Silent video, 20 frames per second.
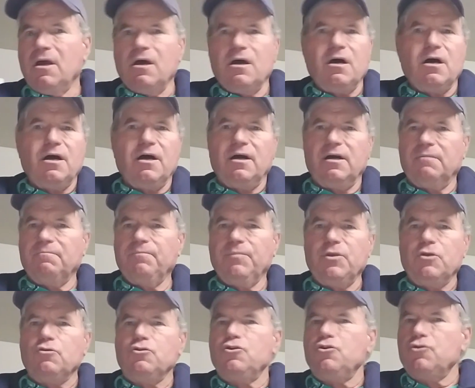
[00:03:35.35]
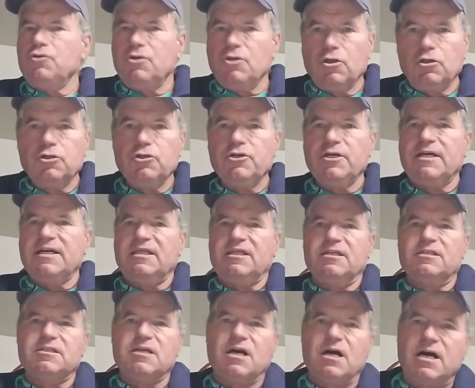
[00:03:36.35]
you look at
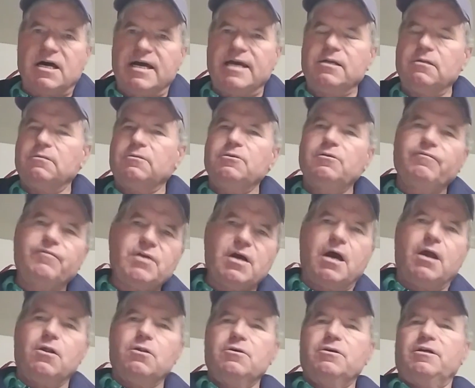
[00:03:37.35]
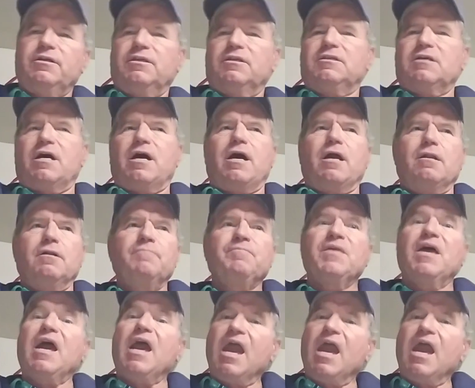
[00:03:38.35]
the title. You've got to look at the title.